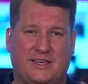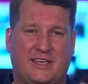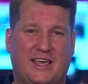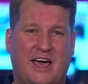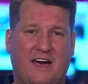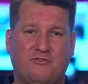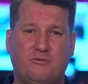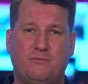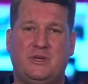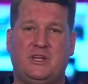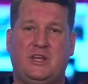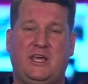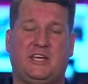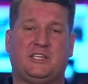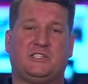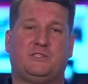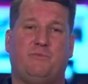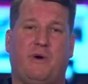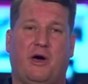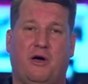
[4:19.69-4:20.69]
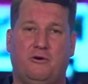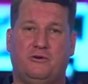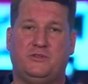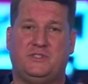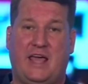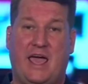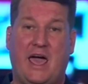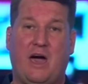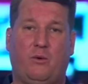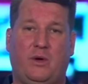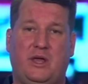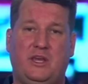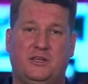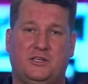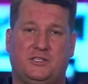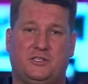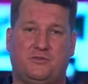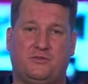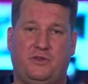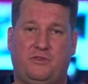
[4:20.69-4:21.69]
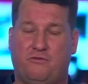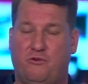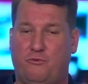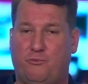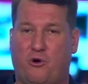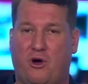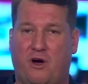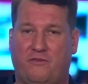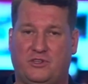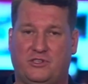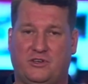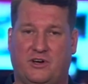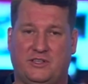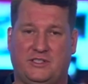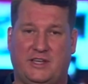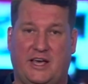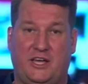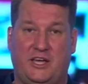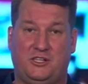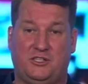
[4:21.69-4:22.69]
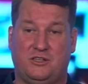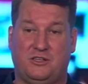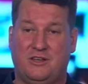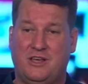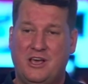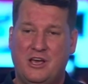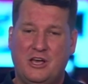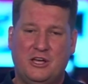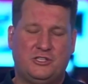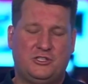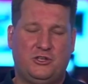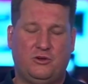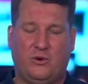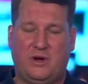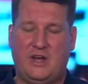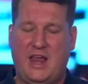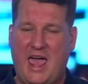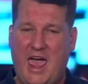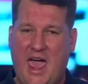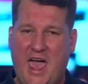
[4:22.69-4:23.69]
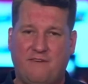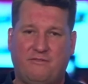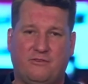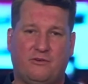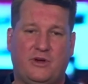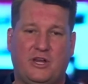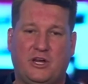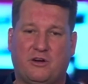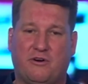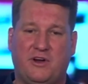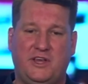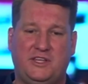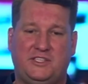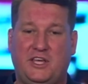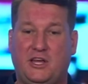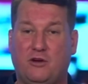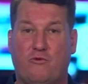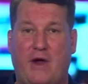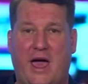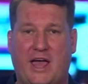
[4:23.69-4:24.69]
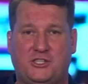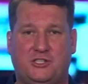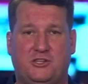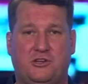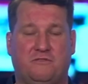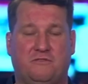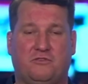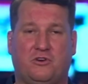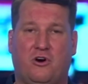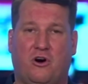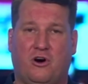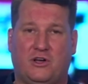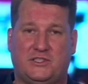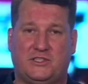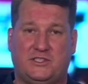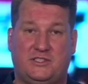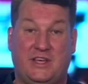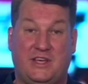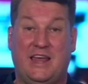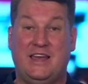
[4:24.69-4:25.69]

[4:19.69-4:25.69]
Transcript: The government exposed our industry through privatisation to an ever-increasing ratchet of costs.